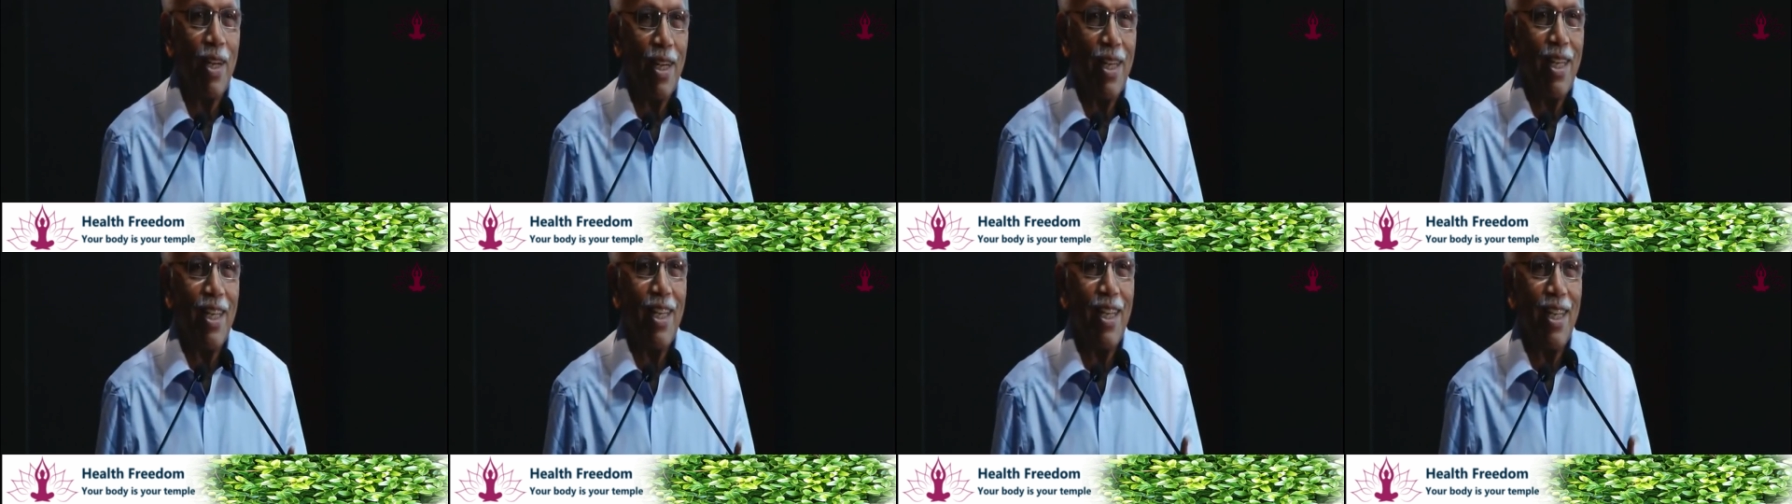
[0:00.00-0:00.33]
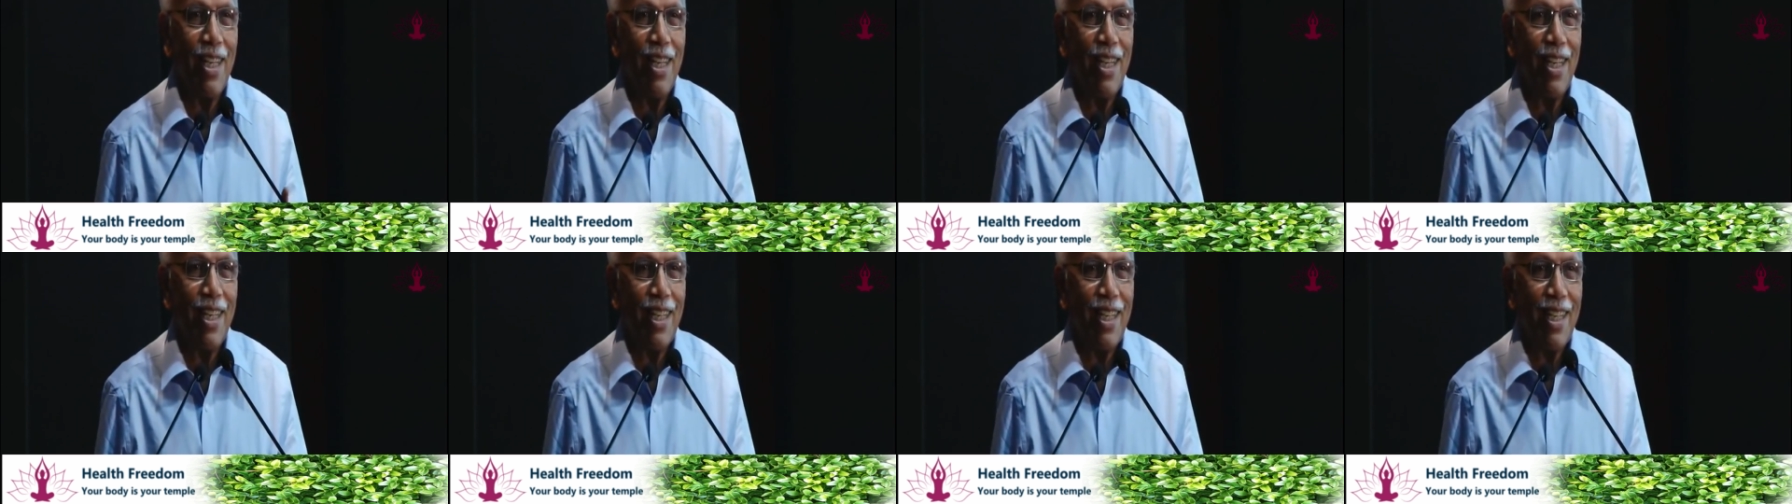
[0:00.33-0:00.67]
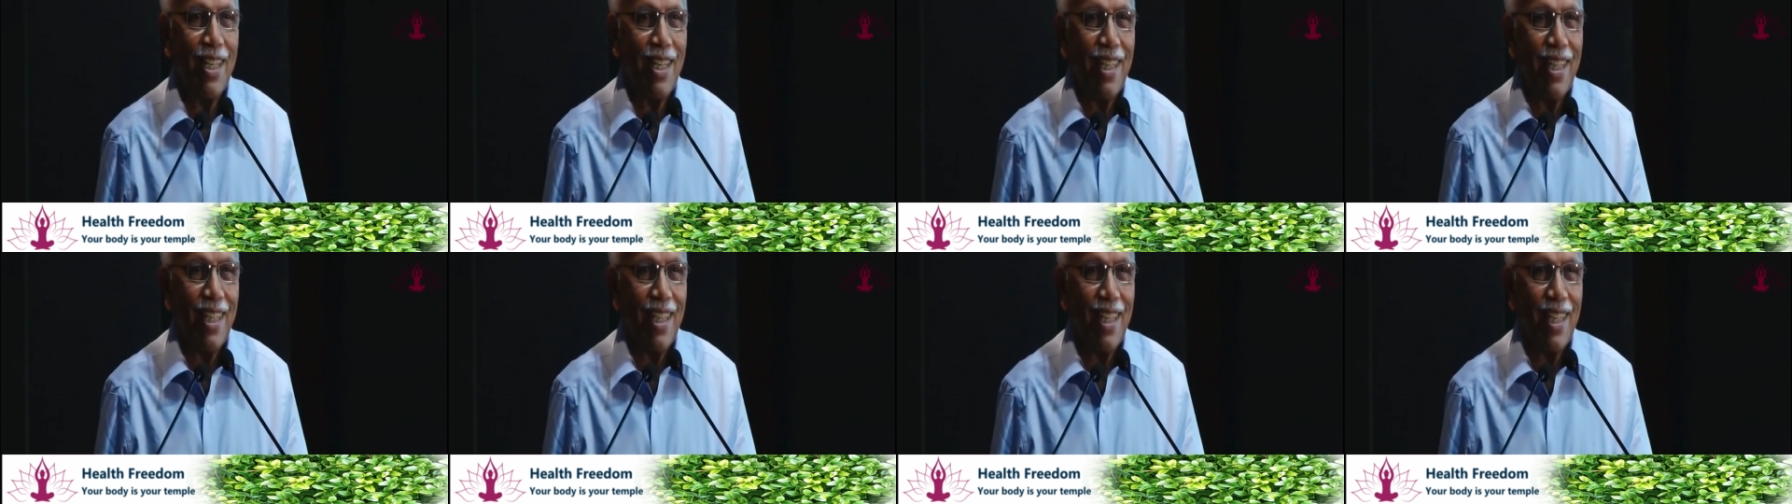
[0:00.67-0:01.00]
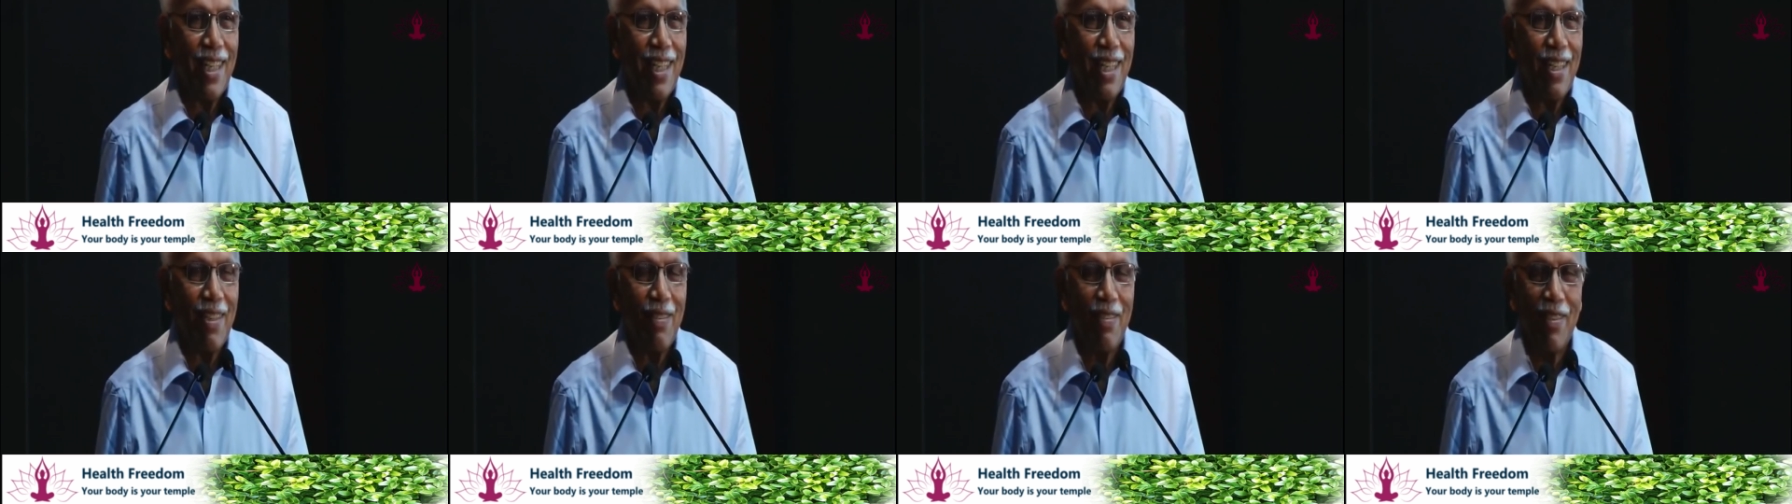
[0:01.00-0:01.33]
Kadhi,
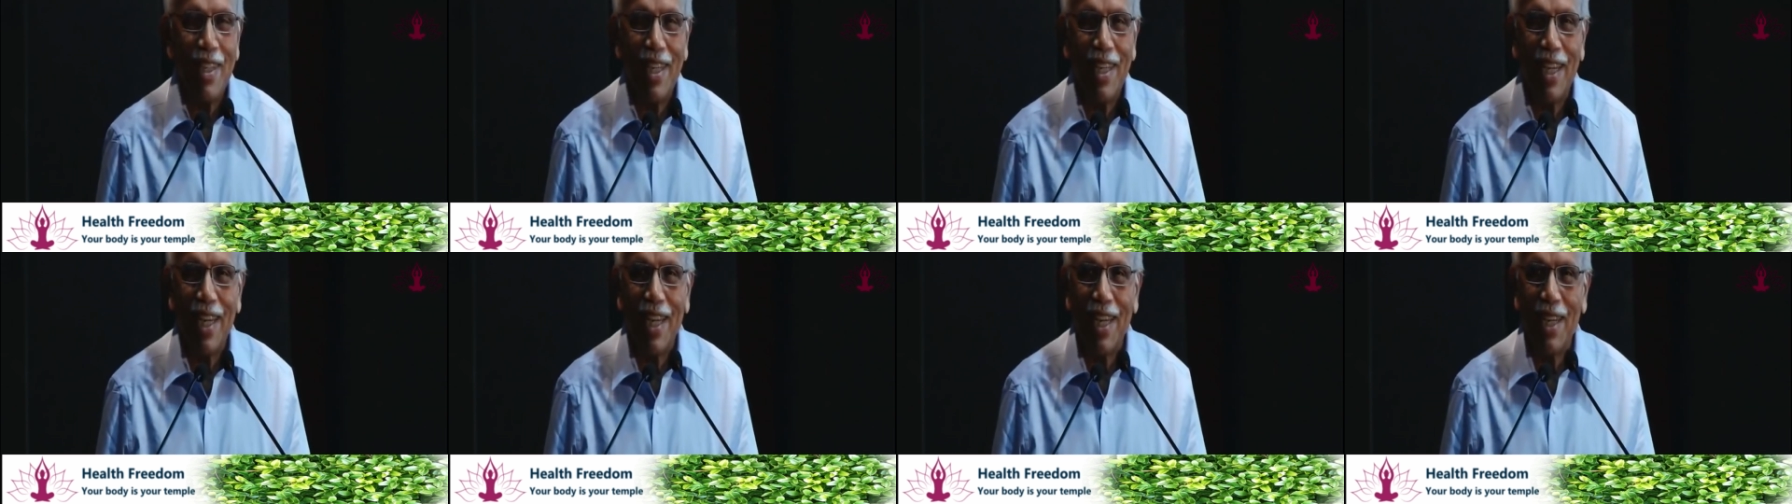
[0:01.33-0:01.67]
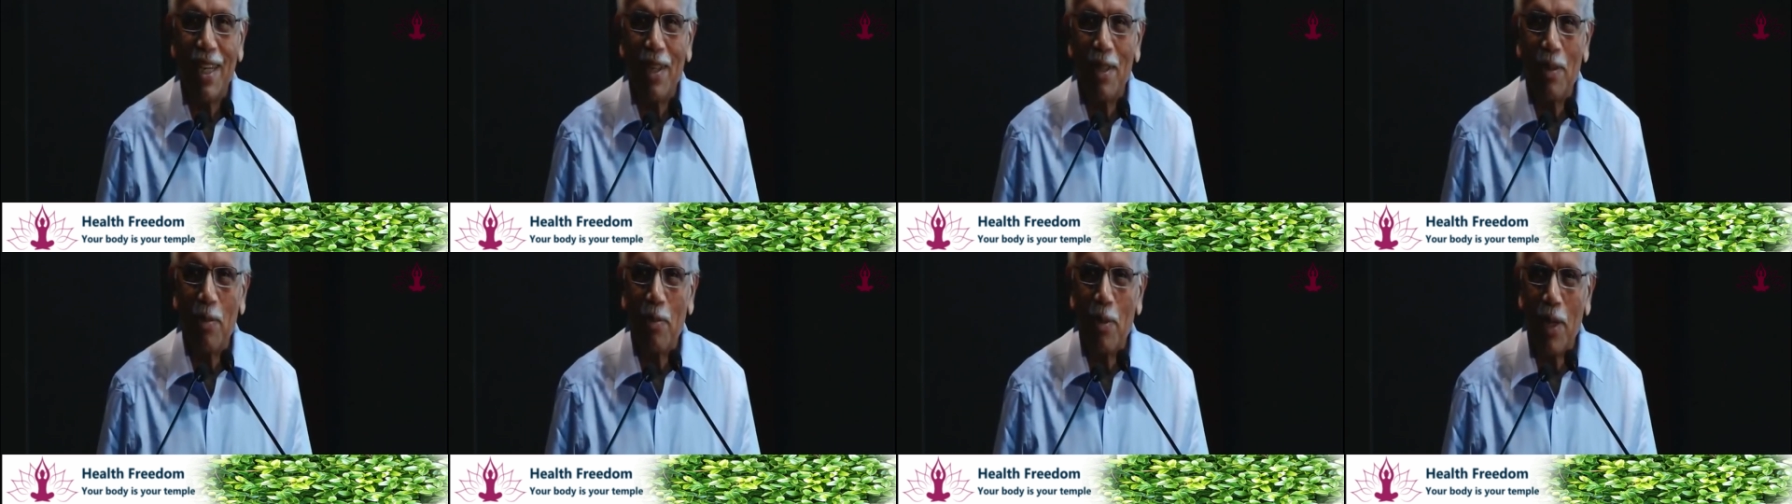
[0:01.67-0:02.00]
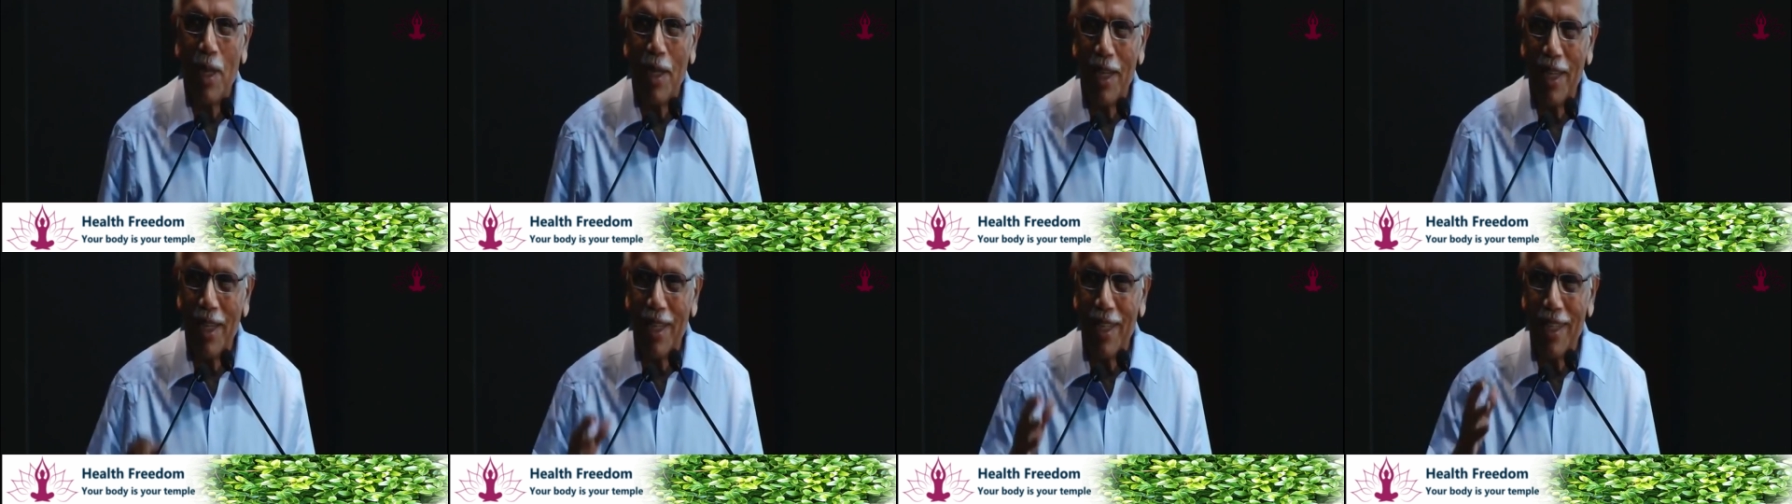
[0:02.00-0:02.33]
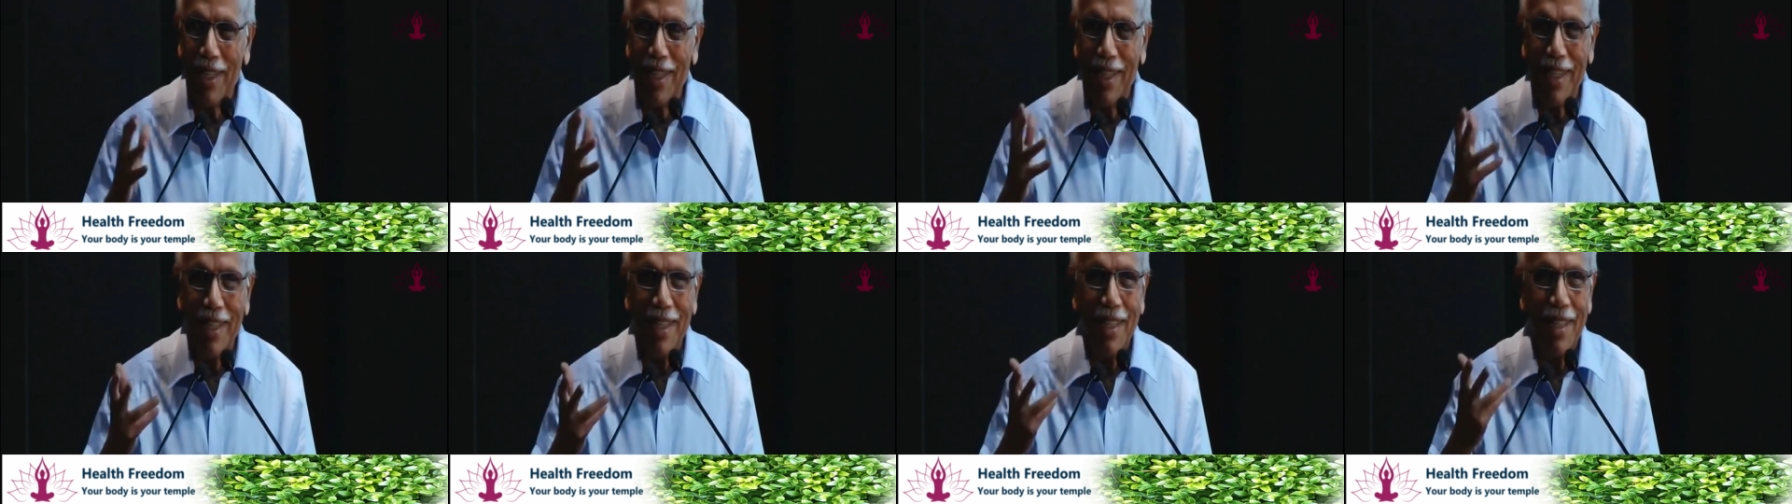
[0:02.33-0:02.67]
and we had
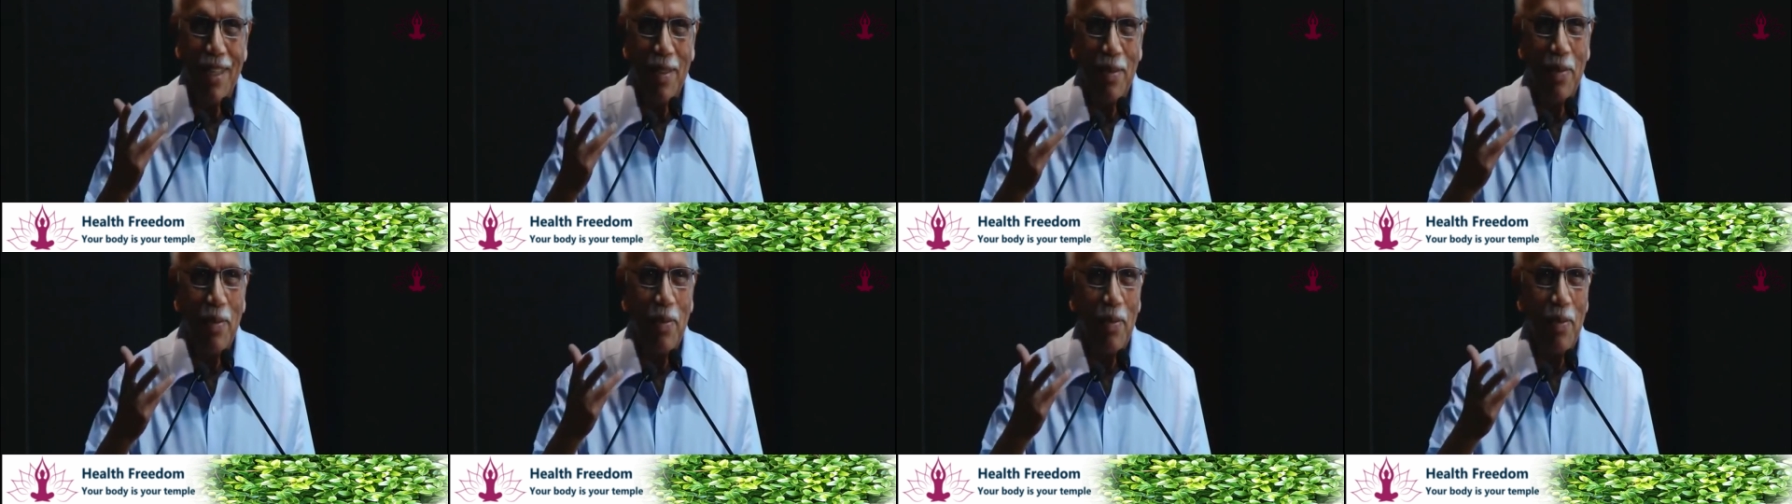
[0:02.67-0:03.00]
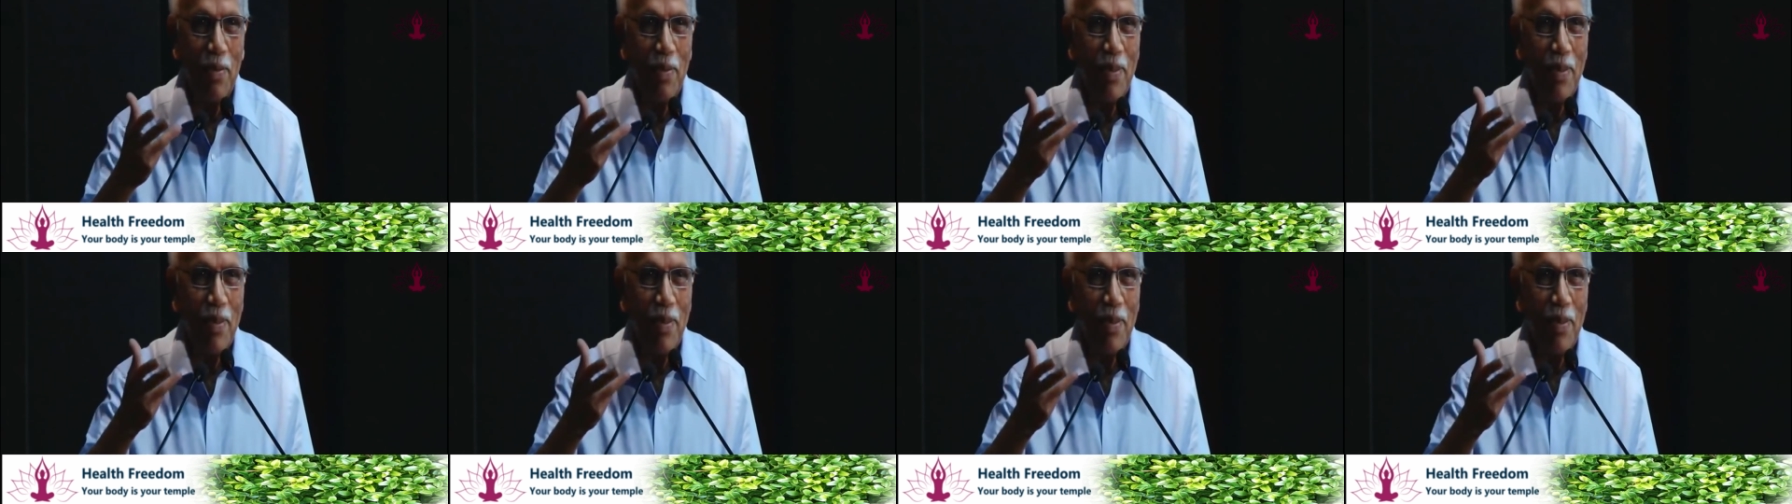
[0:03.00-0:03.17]
bakrika,